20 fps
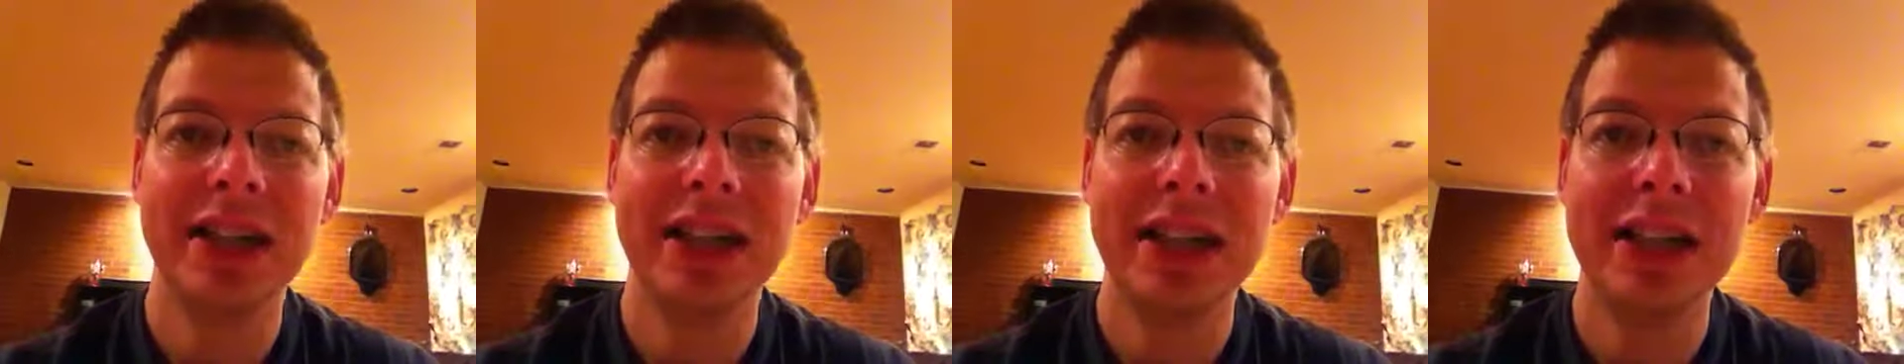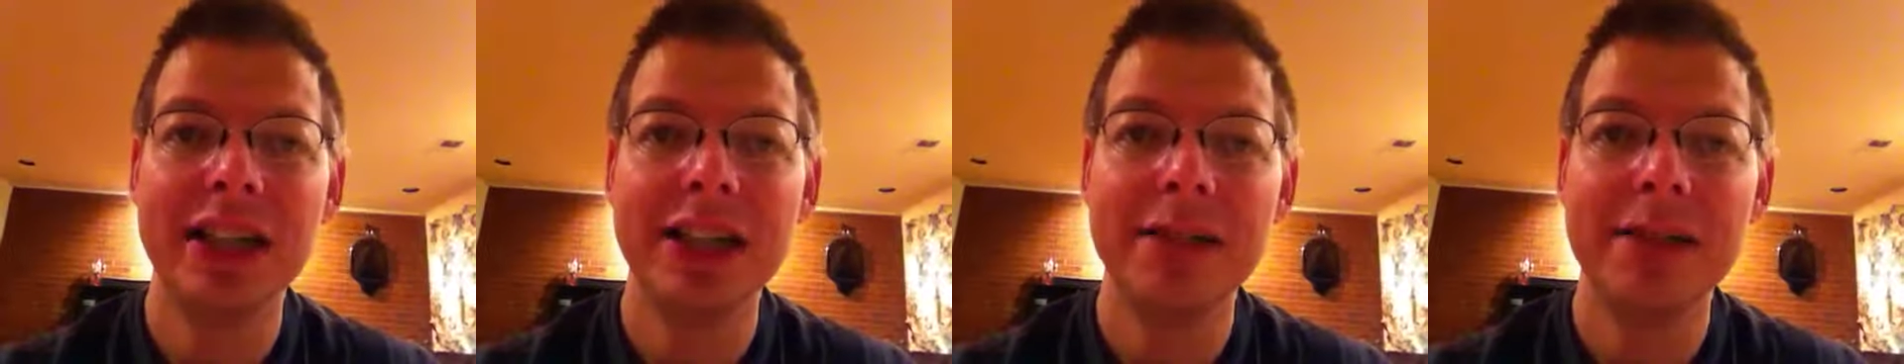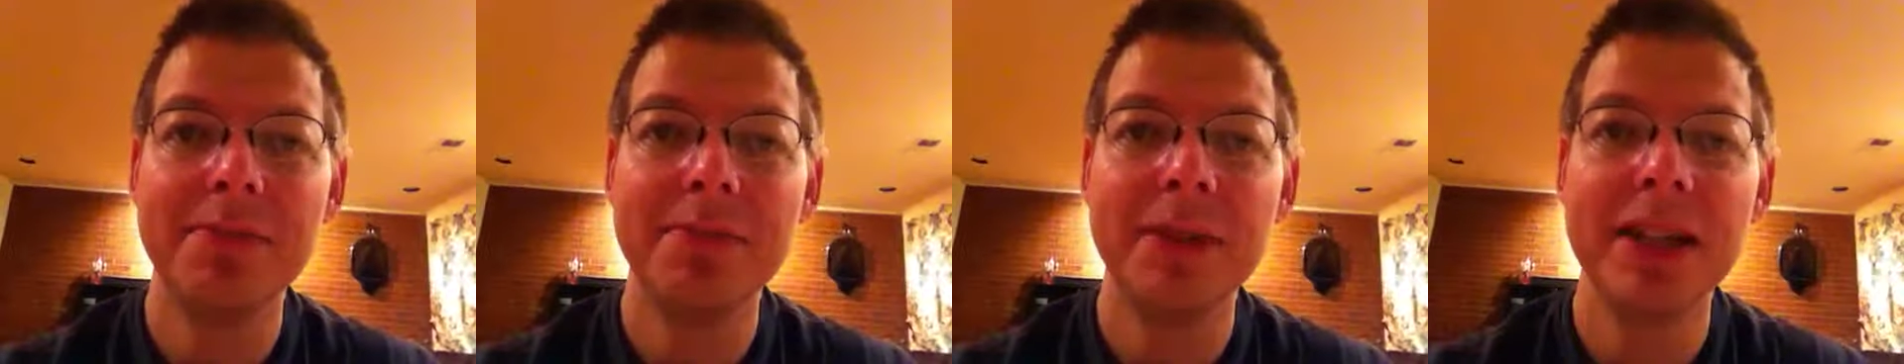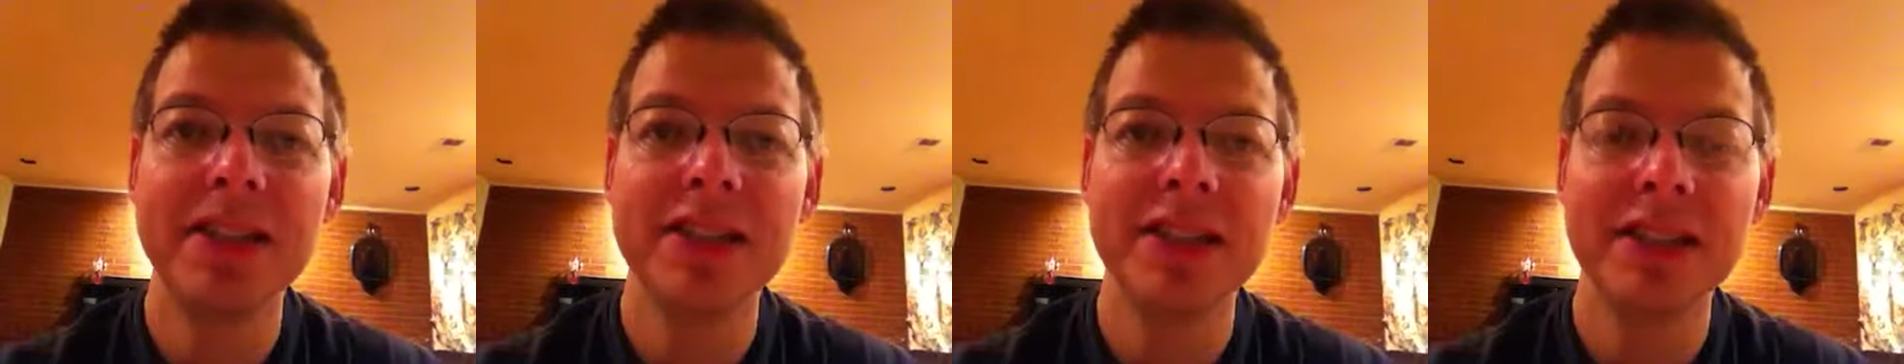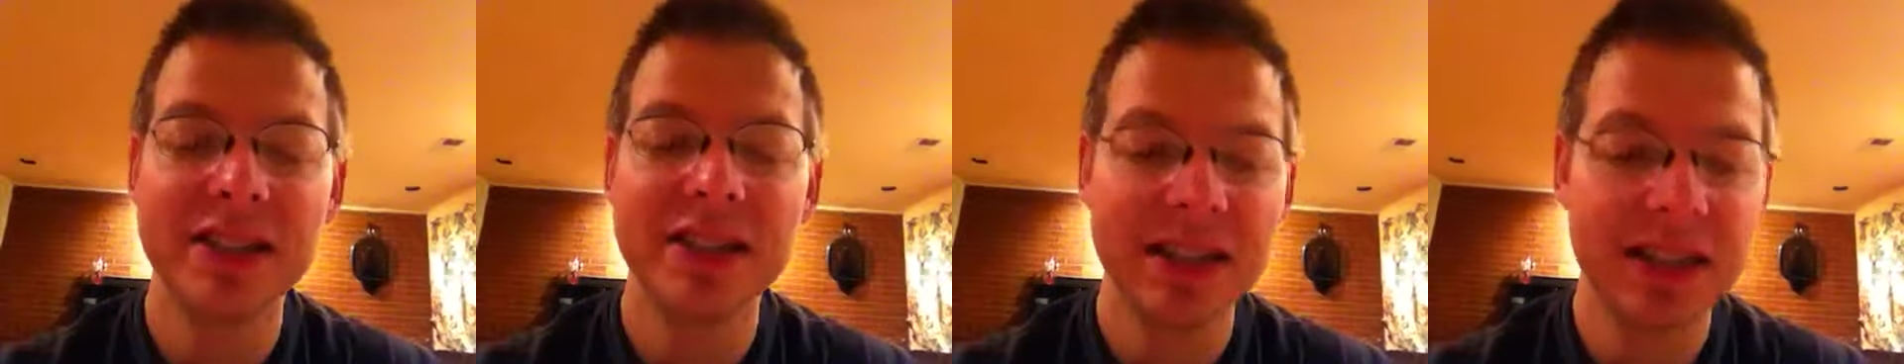and
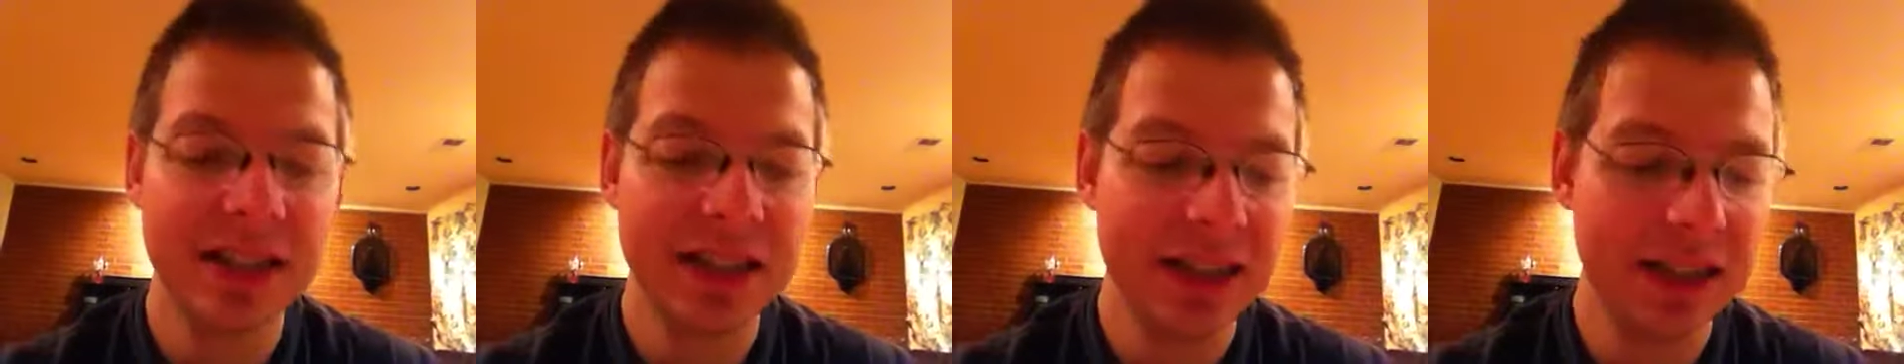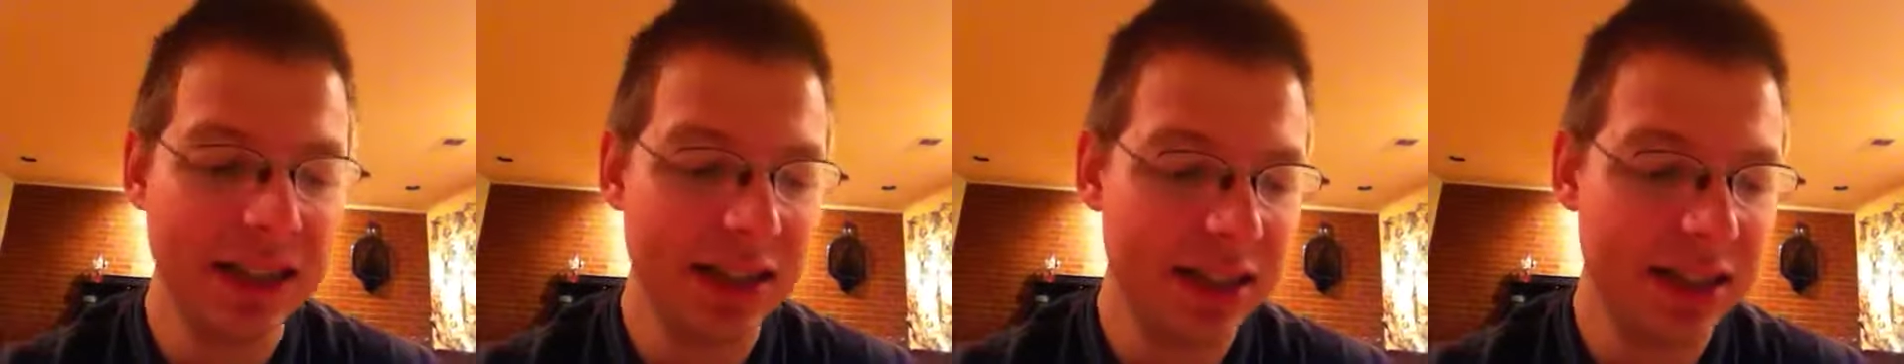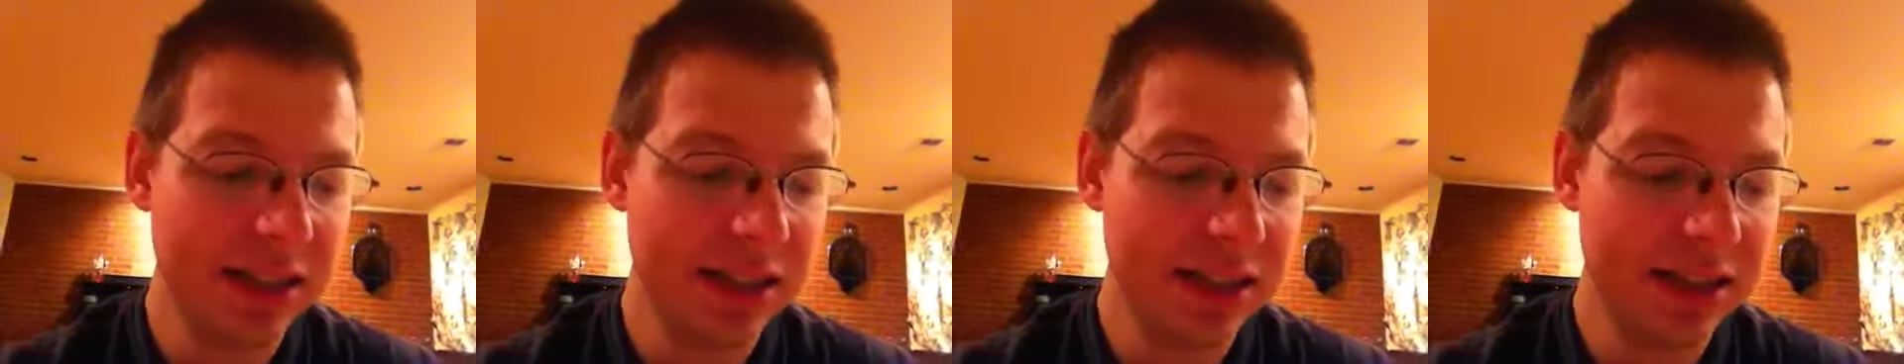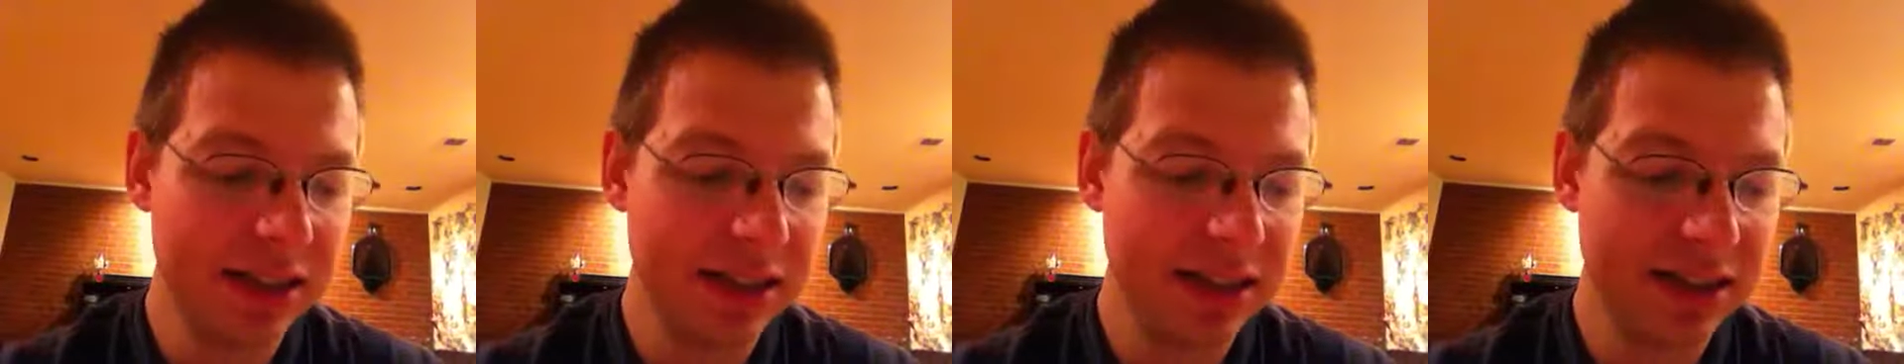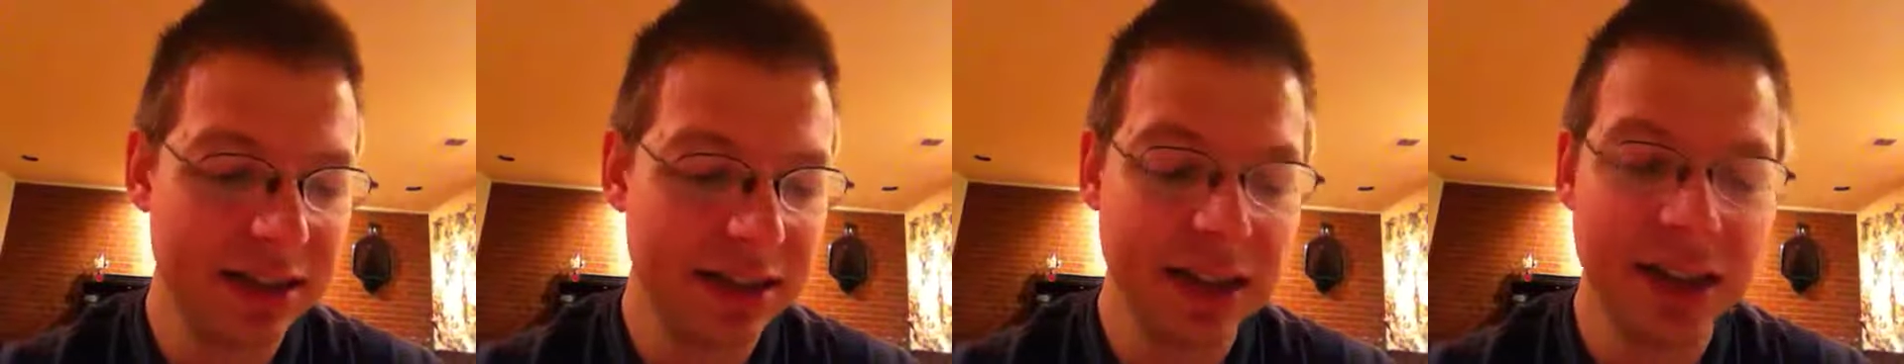basically
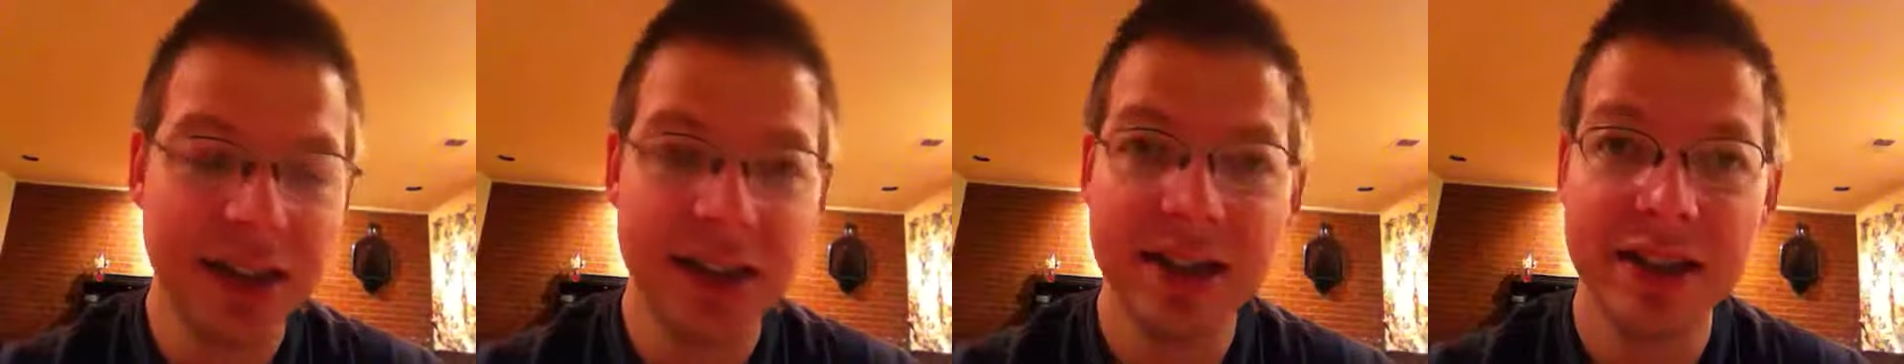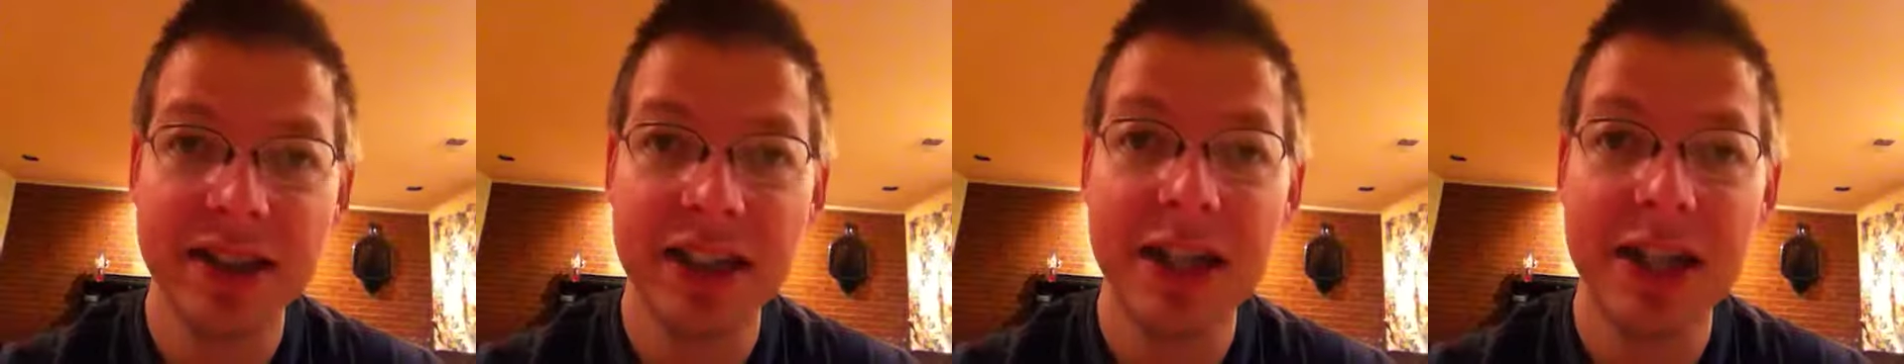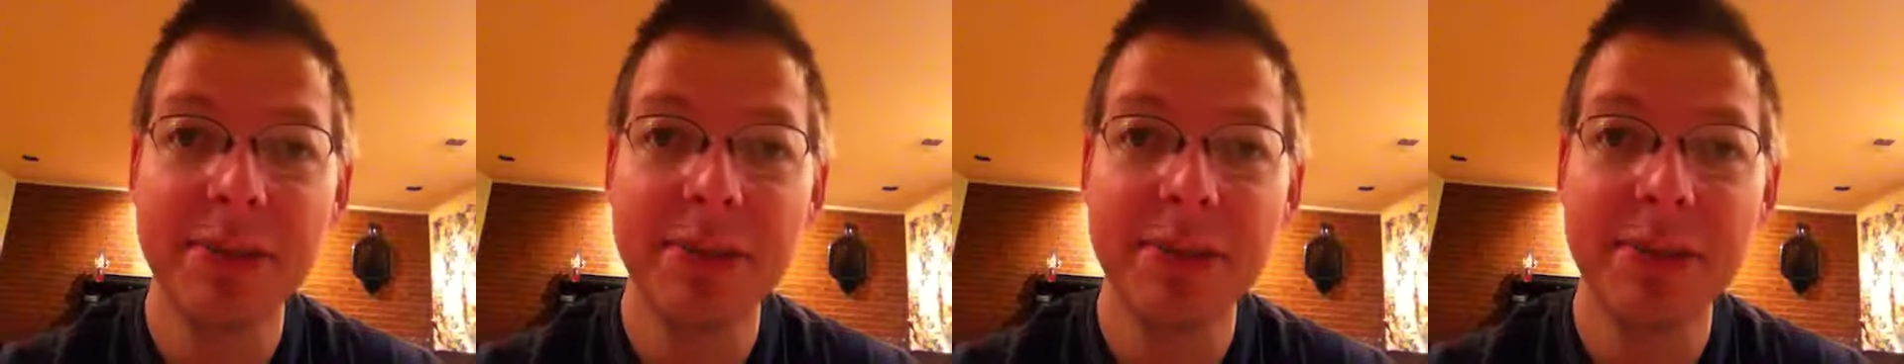it's a